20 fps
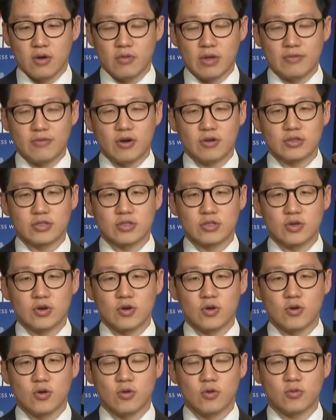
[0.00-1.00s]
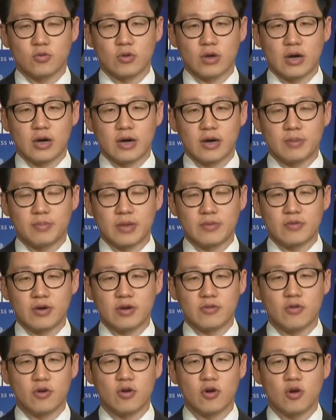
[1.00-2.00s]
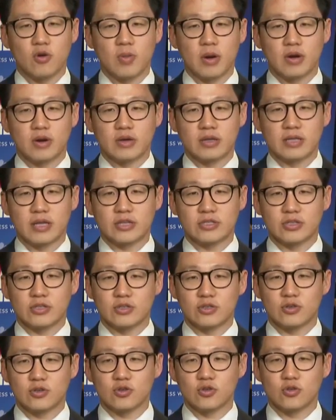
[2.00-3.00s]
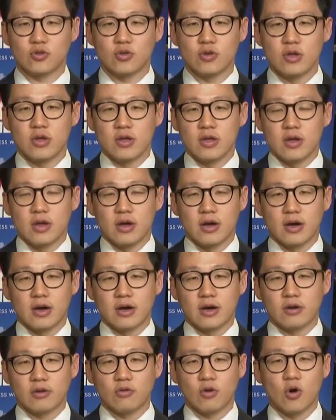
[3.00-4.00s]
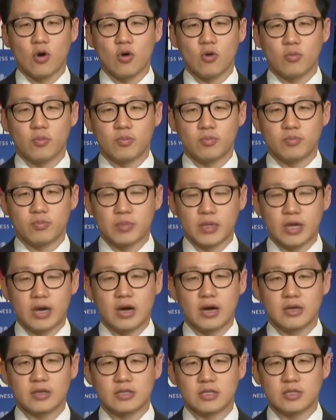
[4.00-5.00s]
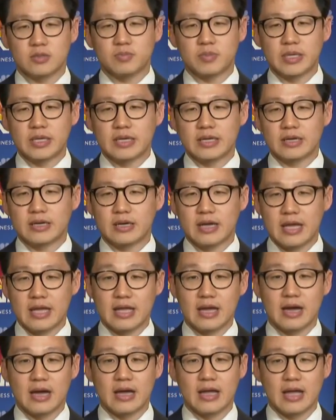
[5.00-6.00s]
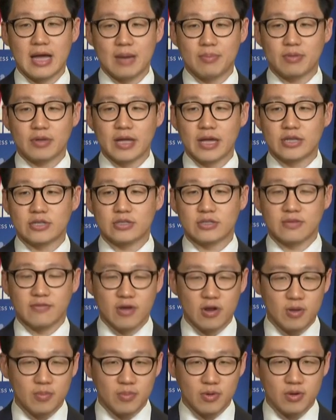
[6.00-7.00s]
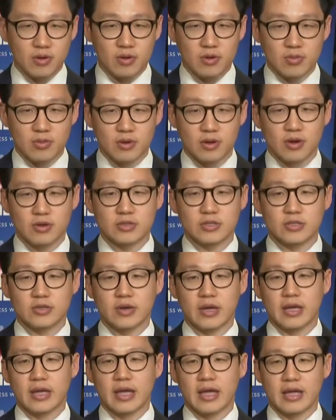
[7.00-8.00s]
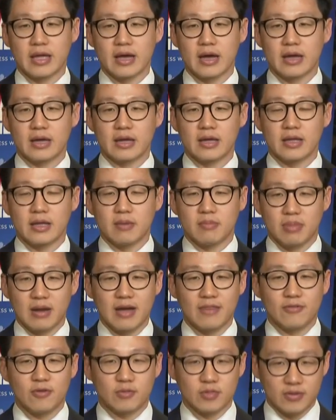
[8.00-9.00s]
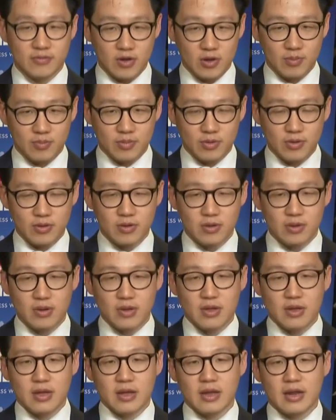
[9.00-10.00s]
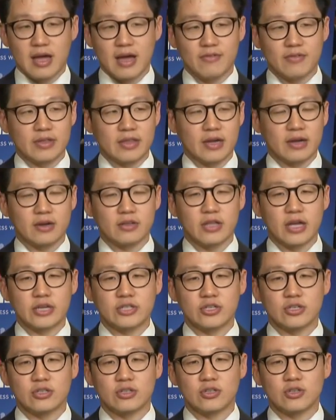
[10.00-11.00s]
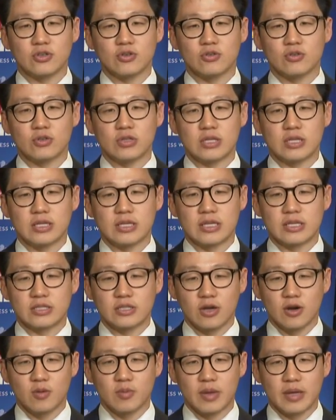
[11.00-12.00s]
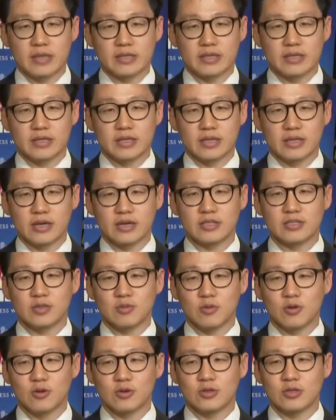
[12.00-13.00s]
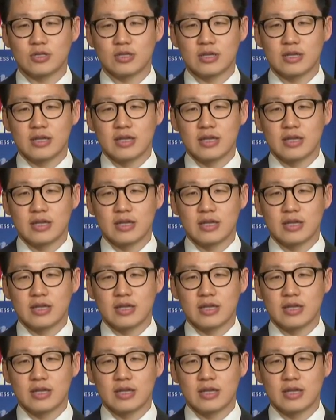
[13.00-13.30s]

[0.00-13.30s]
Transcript: we have also uh, been very vocal about our intention to uh, grow beyond just being an AI application developer, but also an AI platform developer, and having mm. that connection to the install base and the customers,